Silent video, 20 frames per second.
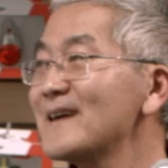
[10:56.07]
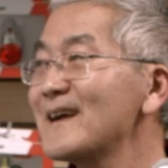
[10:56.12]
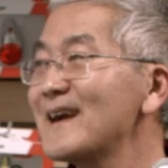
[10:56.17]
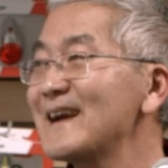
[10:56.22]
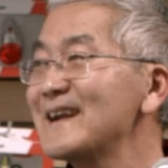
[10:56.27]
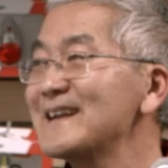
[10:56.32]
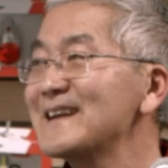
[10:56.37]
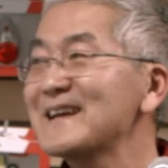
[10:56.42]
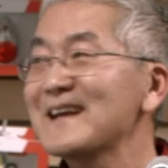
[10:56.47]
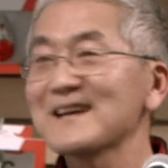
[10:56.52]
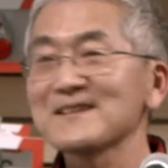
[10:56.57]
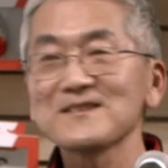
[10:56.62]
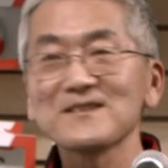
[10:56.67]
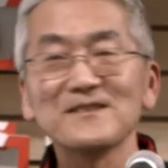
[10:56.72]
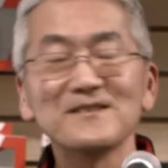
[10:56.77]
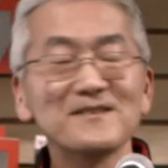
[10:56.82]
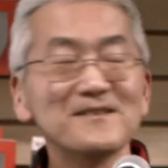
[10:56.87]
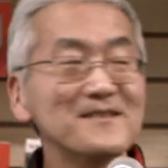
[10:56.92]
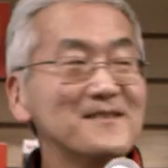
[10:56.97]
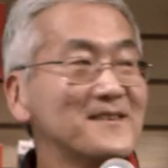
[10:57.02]
Any
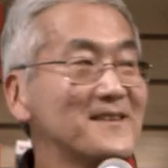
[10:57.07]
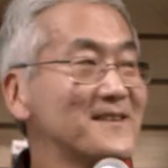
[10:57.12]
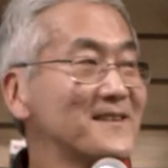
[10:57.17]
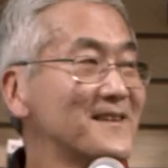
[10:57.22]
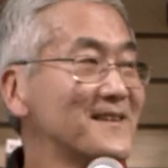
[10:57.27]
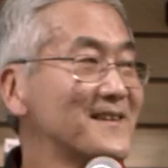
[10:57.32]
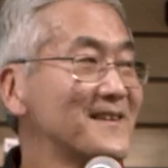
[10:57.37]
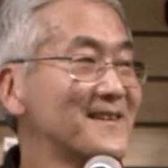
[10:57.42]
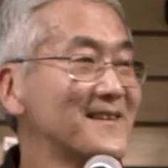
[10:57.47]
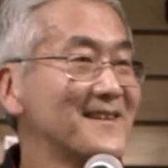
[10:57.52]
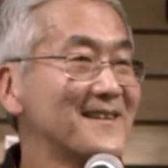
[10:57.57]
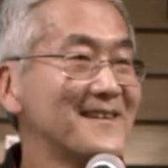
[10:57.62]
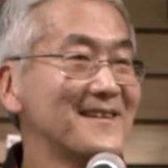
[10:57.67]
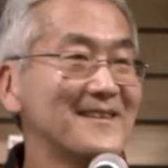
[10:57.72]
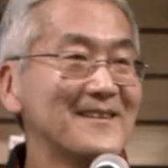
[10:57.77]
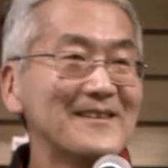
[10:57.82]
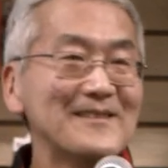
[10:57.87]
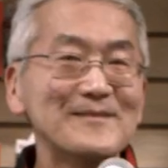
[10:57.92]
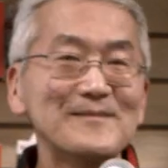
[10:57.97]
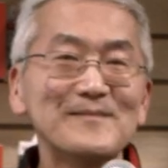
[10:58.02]
guesses?
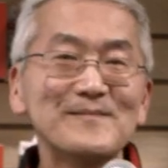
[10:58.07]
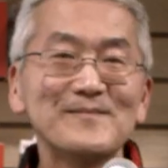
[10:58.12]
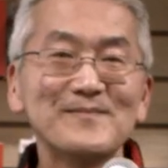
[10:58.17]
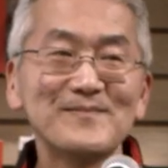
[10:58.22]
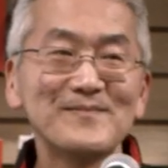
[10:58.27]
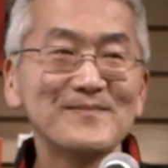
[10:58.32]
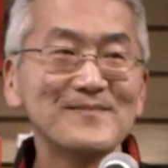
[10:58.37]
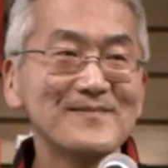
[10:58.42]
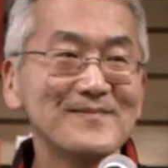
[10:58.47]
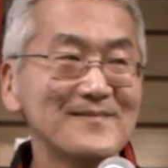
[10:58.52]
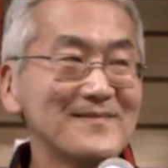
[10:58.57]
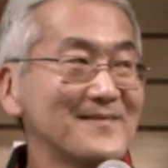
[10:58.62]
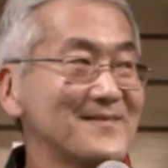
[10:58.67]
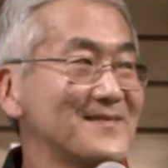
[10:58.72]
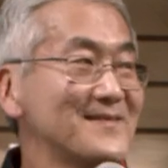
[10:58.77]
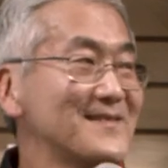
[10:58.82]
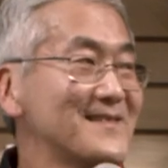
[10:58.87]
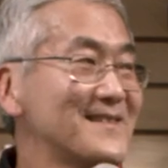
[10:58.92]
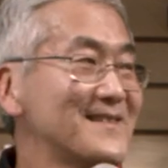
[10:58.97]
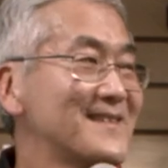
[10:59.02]
They went a
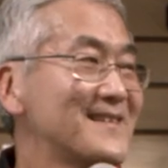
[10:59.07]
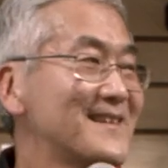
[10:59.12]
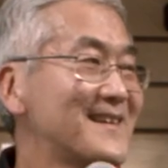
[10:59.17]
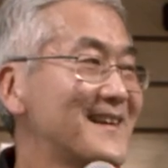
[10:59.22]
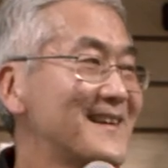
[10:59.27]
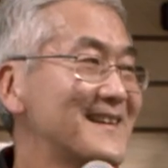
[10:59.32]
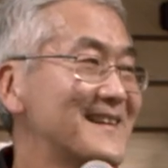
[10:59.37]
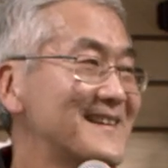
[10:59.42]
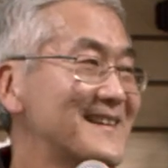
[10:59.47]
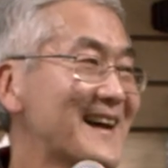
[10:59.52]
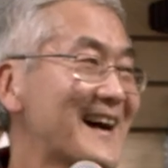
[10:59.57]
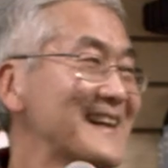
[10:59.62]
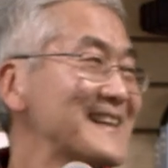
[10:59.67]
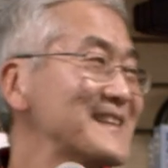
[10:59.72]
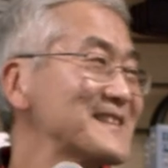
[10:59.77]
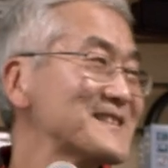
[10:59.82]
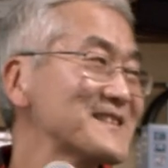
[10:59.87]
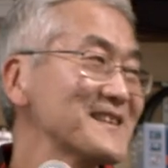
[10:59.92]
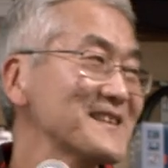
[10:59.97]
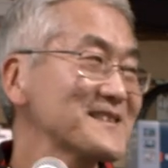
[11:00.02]
lot faster.
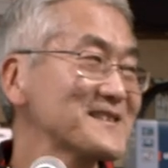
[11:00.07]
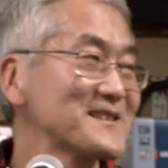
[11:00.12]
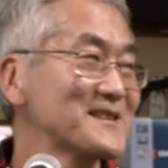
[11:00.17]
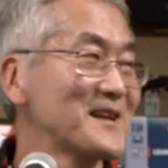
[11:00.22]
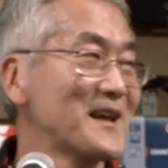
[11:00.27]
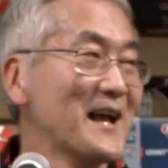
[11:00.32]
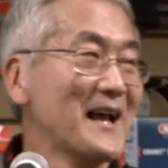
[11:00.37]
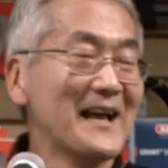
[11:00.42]
96?